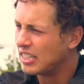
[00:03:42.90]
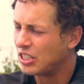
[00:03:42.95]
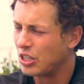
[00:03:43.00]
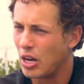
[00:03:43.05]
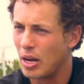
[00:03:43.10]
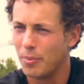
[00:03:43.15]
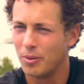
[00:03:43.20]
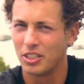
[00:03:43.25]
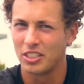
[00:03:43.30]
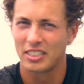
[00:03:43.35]
So
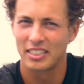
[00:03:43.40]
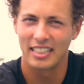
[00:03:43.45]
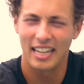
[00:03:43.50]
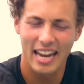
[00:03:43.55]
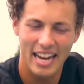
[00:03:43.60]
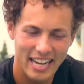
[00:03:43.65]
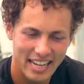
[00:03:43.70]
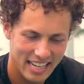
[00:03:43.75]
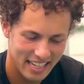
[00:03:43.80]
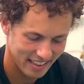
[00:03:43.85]
I'm just
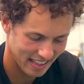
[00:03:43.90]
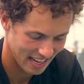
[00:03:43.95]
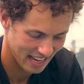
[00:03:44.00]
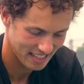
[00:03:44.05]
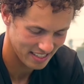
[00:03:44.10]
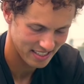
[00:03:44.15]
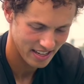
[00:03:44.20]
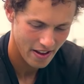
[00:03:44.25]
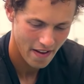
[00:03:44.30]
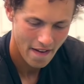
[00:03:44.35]
taking
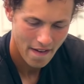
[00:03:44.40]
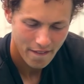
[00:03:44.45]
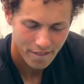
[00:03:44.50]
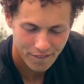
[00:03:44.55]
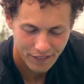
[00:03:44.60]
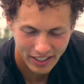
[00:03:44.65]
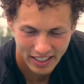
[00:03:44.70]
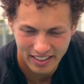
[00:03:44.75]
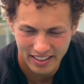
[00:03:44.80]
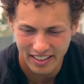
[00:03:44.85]
this,
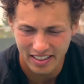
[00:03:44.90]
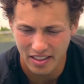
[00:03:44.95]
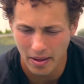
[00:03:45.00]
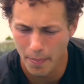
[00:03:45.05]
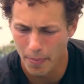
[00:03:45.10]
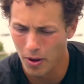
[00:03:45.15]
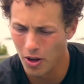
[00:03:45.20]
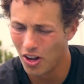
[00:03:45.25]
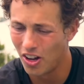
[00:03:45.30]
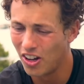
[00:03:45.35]
feeling the
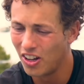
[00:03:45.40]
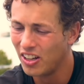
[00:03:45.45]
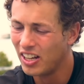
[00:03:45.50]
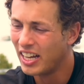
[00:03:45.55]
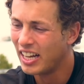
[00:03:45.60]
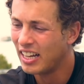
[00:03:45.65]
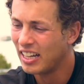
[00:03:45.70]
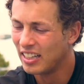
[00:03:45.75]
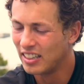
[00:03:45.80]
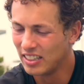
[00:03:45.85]
ball,
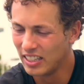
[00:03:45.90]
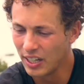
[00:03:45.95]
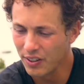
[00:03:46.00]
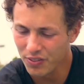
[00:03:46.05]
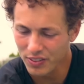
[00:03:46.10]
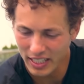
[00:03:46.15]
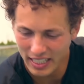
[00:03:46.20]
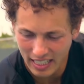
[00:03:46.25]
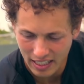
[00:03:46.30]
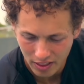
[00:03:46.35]

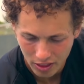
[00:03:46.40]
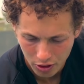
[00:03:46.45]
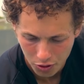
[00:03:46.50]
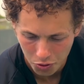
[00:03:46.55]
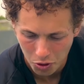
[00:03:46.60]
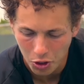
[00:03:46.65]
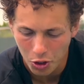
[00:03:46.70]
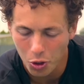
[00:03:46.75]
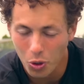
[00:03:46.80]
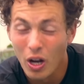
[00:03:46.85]
lifting it
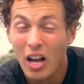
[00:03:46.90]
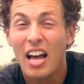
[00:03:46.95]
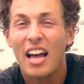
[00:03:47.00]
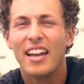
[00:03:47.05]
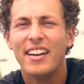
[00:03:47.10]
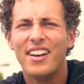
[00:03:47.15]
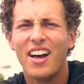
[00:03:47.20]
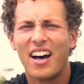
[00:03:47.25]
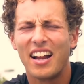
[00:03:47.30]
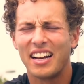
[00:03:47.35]
through,
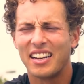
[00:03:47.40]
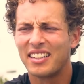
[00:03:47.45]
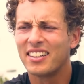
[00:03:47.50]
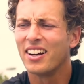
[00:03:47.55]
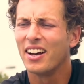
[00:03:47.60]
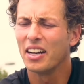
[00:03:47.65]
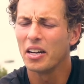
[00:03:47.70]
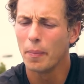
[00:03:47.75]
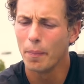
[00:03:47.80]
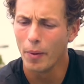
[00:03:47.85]
not a
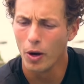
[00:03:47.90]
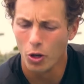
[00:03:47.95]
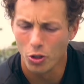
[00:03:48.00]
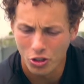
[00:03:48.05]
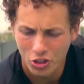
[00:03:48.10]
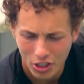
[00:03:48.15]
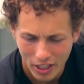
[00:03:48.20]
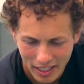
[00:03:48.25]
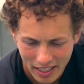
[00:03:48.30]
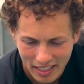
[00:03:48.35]
ton of
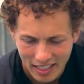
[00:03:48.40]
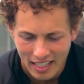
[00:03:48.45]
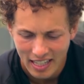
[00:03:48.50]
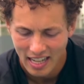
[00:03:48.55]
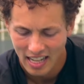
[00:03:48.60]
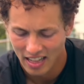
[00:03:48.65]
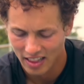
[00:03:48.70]
motion,